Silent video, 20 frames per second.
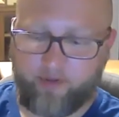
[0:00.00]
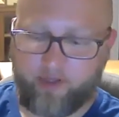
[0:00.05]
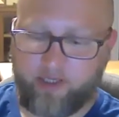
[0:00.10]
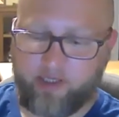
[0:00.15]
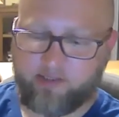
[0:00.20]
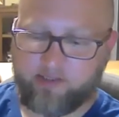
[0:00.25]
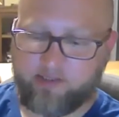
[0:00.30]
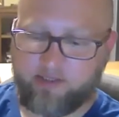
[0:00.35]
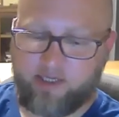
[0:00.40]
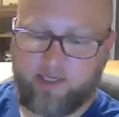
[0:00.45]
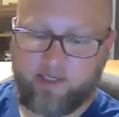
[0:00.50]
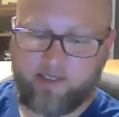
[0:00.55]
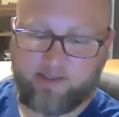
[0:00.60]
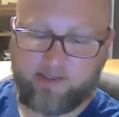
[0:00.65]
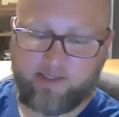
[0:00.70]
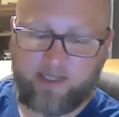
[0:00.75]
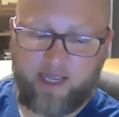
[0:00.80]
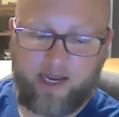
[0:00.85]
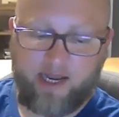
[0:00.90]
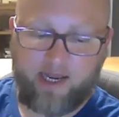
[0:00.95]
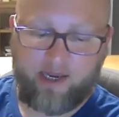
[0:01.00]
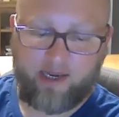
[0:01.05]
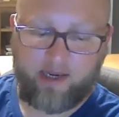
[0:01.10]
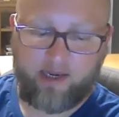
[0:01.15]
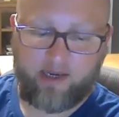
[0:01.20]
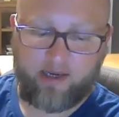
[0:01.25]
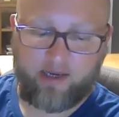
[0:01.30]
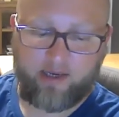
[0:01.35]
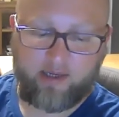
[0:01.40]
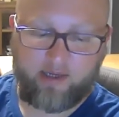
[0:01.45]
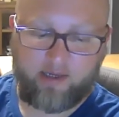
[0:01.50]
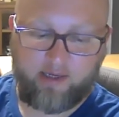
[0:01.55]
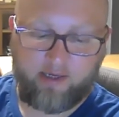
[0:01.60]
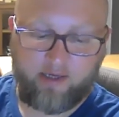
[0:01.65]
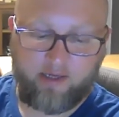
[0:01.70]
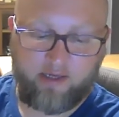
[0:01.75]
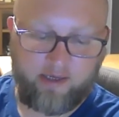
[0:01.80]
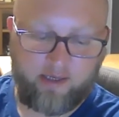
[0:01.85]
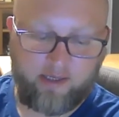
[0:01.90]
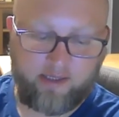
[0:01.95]
is that
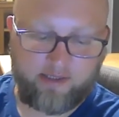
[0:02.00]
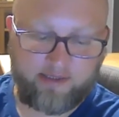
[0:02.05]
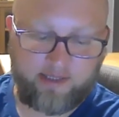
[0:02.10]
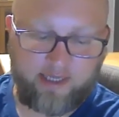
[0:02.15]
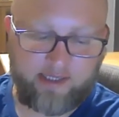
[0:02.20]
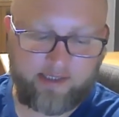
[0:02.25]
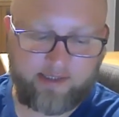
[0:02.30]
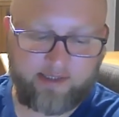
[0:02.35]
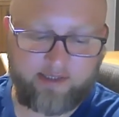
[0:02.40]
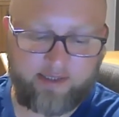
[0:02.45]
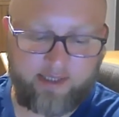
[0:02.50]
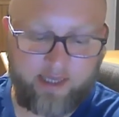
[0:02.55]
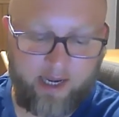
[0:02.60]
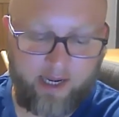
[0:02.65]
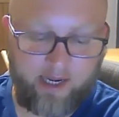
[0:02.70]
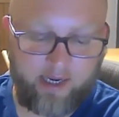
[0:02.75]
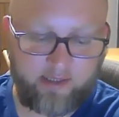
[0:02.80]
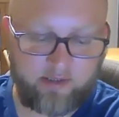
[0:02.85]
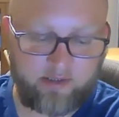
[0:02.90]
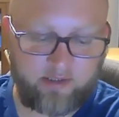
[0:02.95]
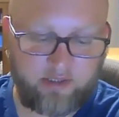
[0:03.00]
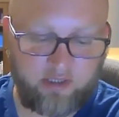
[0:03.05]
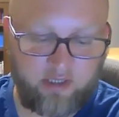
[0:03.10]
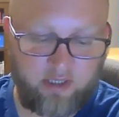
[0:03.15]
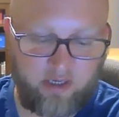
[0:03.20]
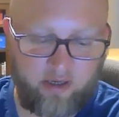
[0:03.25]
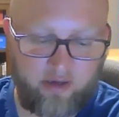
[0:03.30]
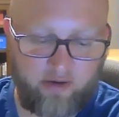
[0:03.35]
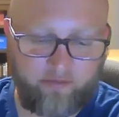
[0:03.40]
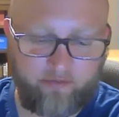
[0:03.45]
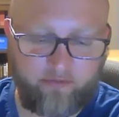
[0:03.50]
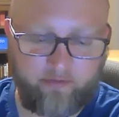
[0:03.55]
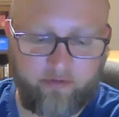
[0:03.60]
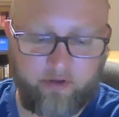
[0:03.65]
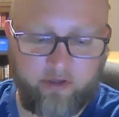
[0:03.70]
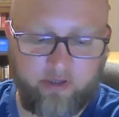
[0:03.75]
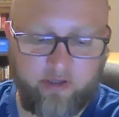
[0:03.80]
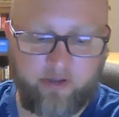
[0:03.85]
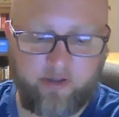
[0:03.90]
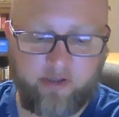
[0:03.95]
stance of
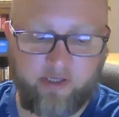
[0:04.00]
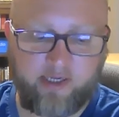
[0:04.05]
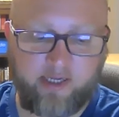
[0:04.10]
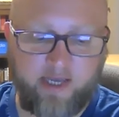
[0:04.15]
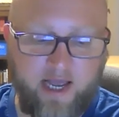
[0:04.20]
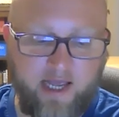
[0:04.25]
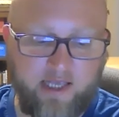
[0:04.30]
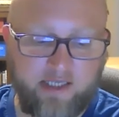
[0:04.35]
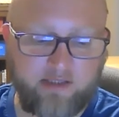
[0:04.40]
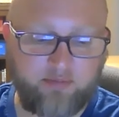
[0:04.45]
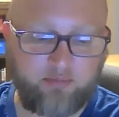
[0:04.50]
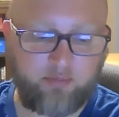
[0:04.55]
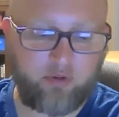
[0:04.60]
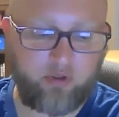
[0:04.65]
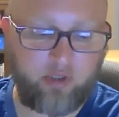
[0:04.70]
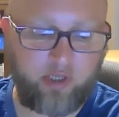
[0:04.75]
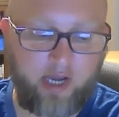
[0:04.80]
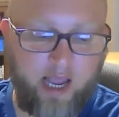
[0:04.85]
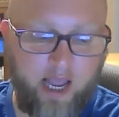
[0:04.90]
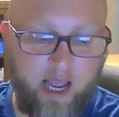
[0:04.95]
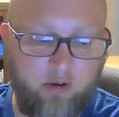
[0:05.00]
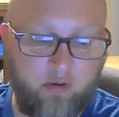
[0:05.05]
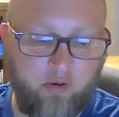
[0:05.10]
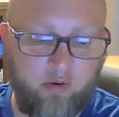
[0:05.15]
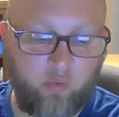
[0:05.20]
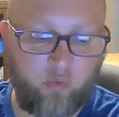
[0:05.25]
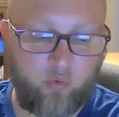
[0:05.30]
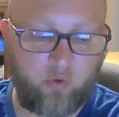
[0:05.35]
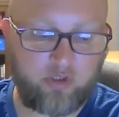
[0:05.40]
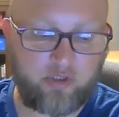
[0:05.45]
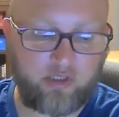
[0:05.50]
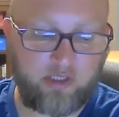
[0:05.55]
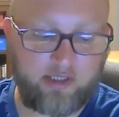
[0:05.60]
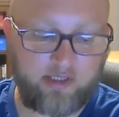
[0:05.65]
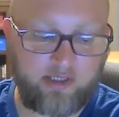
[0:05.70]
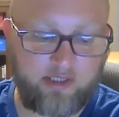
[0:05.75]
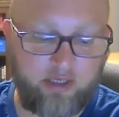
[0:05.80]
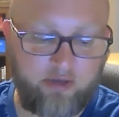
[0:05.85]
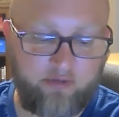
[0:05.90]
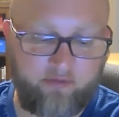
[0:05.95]
the gospel and how it works
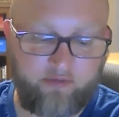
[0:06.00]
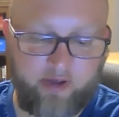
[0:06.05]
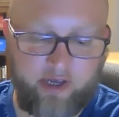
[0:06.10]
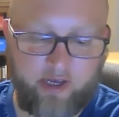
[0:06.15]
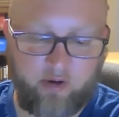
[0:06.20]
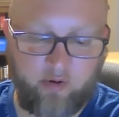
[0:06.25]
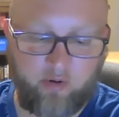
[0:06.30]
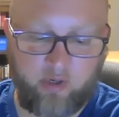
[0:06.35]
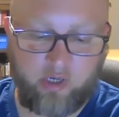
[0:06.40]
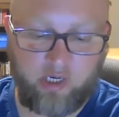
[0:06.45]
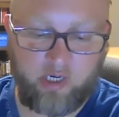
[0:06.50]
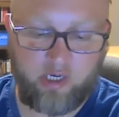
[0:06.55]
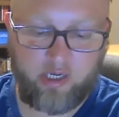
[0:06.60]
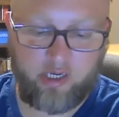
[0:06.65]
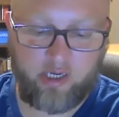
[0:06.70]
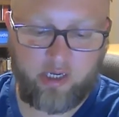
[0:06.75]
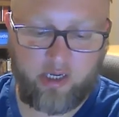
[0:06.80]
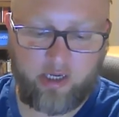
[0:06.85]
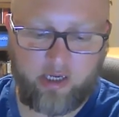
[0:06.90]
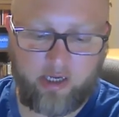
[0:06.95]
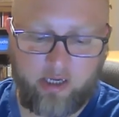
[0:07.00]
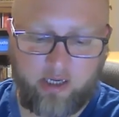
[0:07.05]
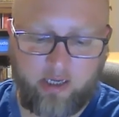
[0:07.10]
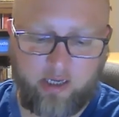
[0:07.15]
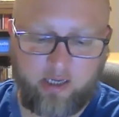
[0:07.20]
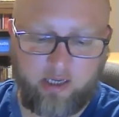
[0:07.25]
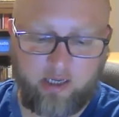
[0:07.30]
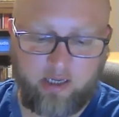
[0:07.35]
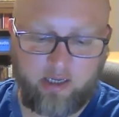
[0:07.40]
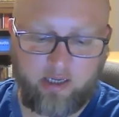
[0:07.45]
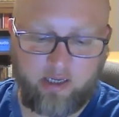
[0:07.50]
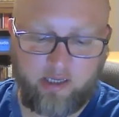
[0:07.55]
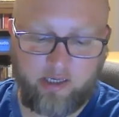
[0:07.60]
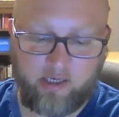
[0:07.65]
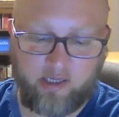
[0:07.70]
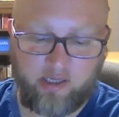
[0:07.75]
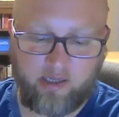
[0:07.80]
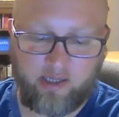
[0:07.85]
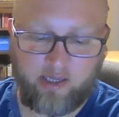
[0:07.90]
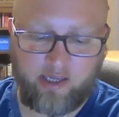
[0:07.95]
itself out in
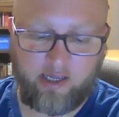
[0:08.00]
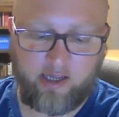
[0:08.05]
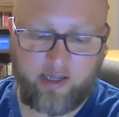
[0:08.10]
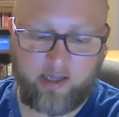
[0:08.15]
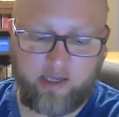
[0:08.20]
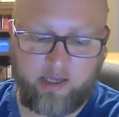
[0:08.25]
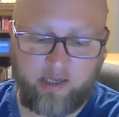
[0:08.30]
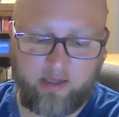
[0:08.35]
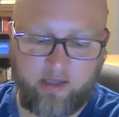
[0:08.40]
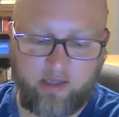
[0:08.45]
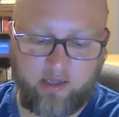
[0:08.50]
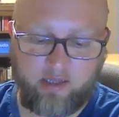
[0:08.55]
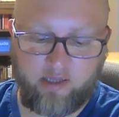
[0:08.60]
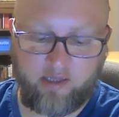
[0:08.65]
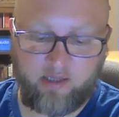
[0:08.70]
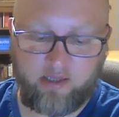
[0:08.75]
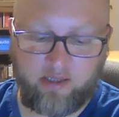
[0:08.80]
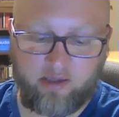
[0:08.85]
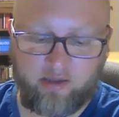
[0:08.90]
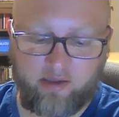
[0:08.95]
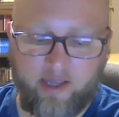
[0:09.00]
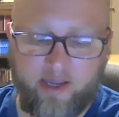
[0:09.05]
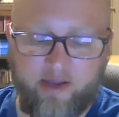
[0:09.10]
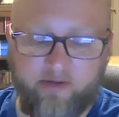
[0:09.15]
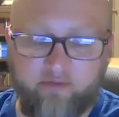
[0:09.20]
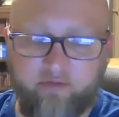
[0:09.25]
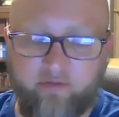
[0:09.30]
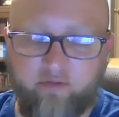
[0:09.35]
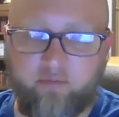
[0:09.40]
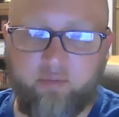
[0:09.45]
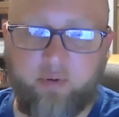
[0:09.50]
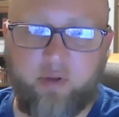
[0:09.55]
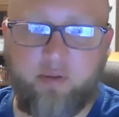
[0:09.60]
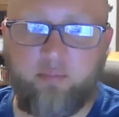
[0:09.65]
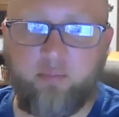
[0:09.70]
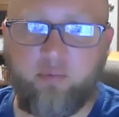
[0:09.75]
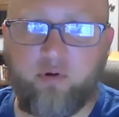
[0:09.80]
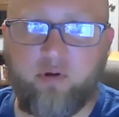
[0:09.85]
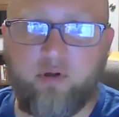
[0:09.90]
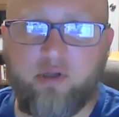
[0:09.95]
the life of
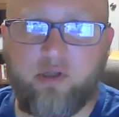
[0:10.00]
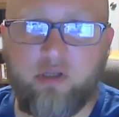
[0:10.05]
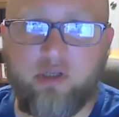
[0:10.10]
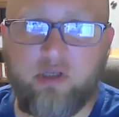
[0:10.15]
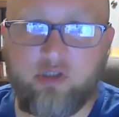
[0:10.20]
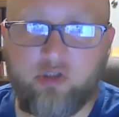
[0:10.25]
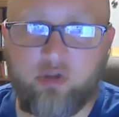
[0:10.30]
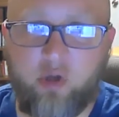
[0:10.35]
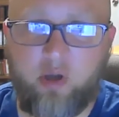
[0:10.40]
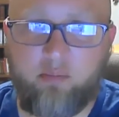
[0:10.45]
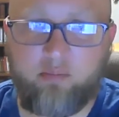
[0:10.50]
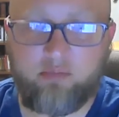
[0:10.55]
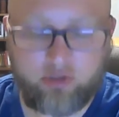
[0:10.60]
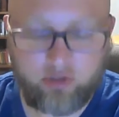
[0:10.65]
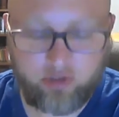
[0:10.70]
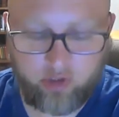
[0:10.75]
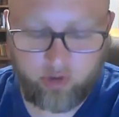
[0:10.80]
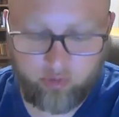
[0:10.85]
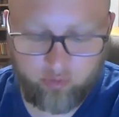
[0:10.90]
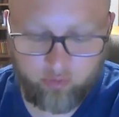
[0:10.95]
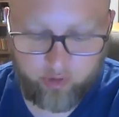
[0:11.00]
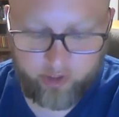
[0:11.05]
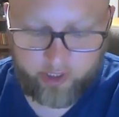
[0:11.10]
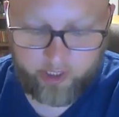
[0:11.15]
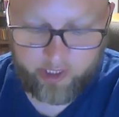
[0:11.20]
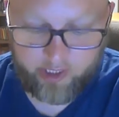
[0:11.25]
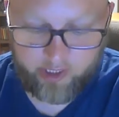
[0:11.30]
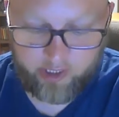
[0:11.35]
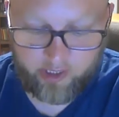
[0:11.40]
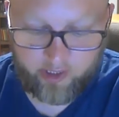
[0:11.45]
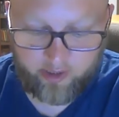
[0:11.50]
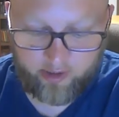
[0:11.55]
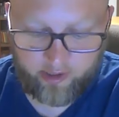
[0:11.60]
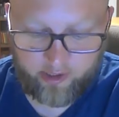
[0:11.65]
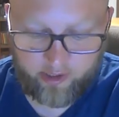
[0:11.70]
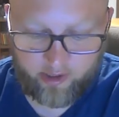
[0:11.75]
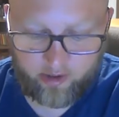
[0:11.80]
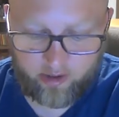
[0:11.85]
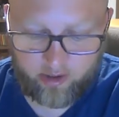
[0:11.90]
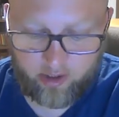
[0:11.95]
people. So I'm just going to read, and
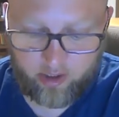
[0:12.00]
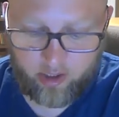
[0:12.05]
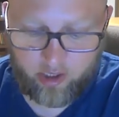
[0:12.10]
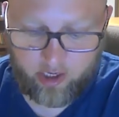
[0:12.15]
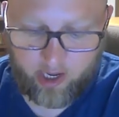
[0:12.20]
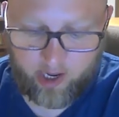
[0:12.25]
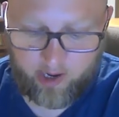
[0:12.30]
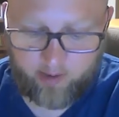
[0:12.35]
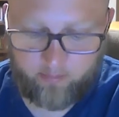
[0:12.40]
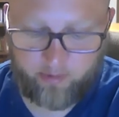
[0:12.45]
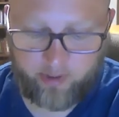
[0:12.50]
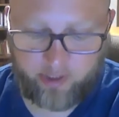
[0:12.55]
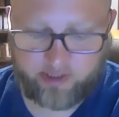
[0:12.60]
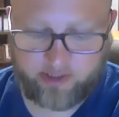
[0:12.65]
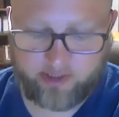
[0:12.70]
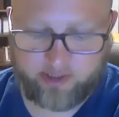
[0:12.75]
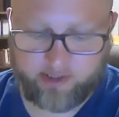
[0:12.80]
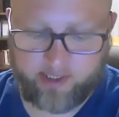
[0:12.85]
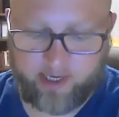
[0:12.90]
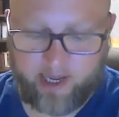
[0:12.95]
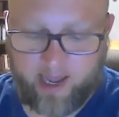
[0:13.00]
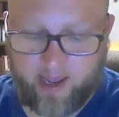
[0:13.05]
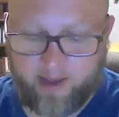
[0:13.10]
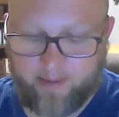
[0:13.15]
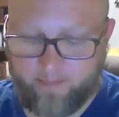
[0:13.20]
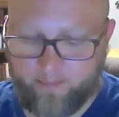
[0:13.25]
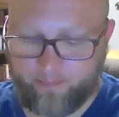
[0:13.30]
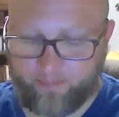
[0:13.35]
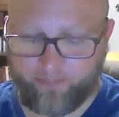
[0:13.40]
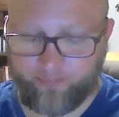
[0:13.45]
then I'm going to stop